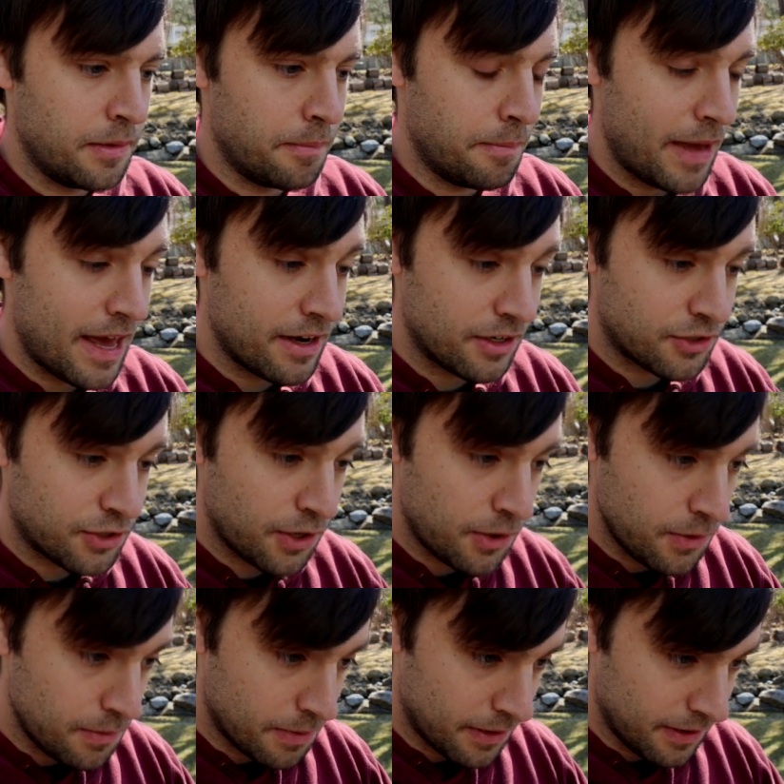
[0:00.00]

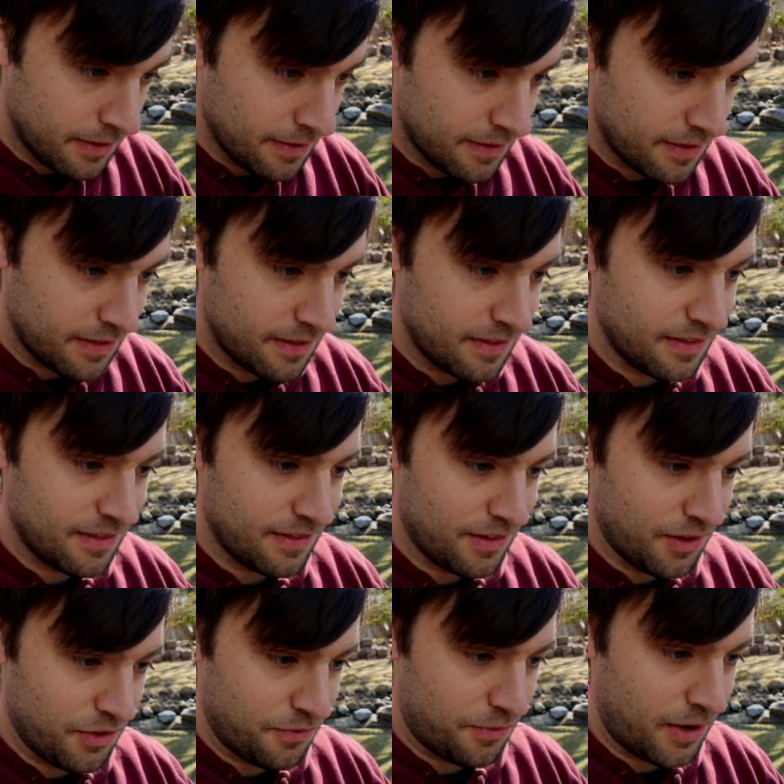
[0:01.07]
Manitoba
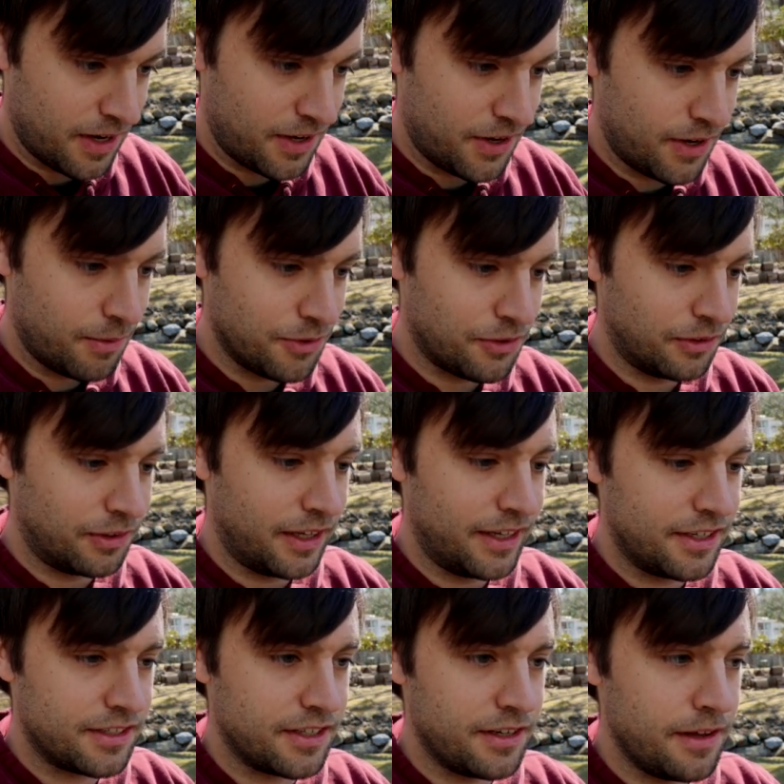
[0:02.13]
is right here with the
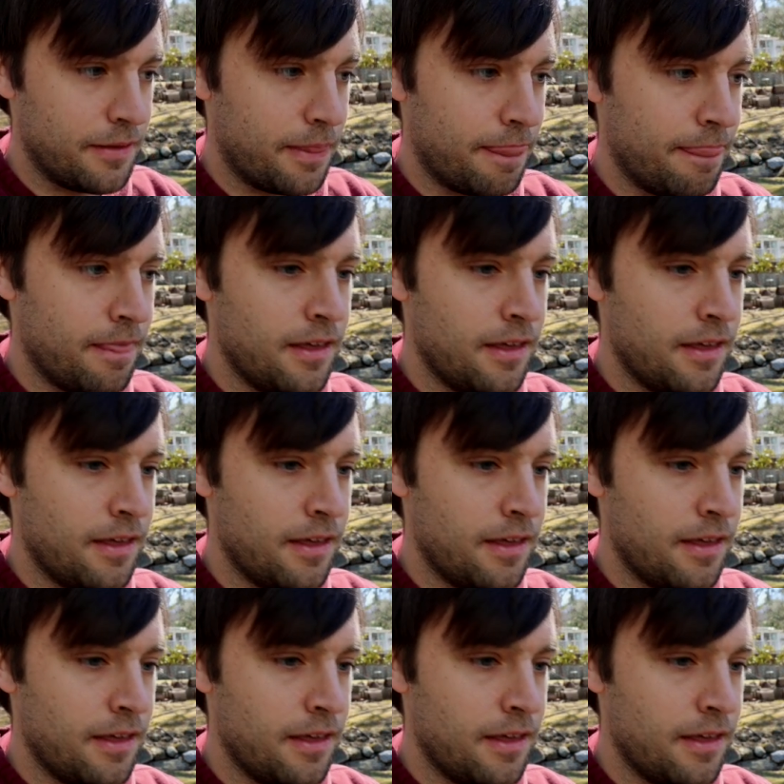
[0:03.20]
lakes in it.